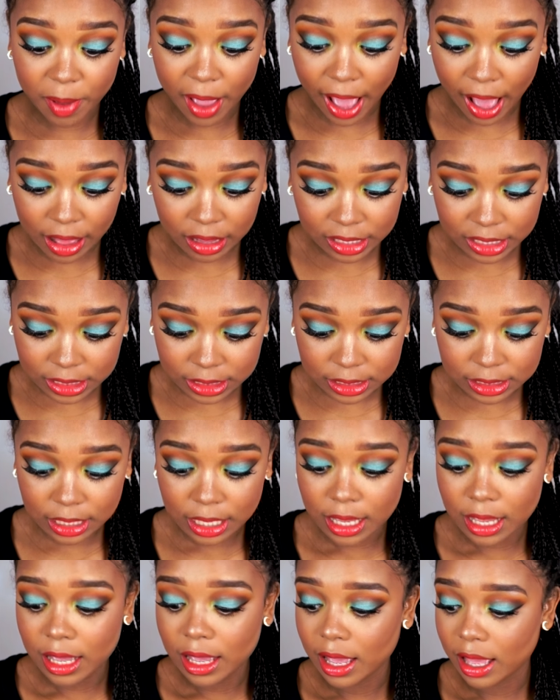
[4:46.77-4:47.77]
palette,
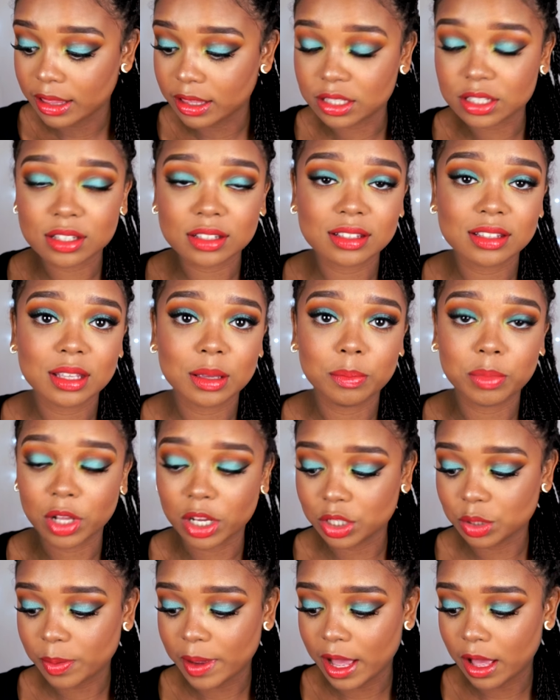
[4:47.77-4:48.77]
and this is the
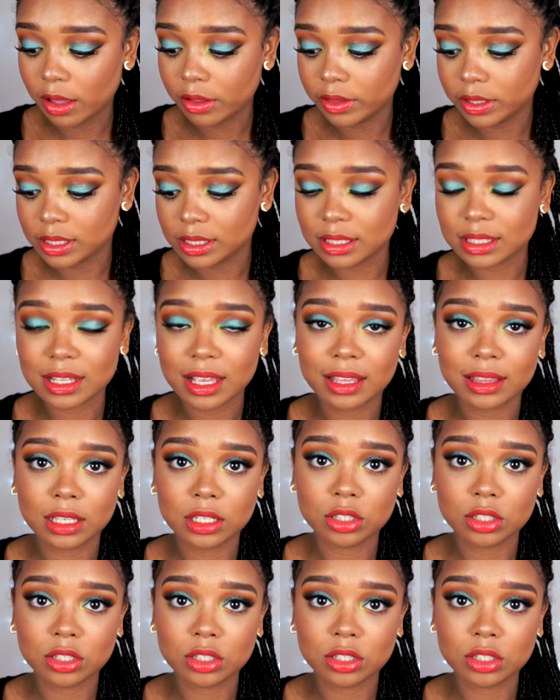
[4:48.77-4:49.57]
blush palette. This is in the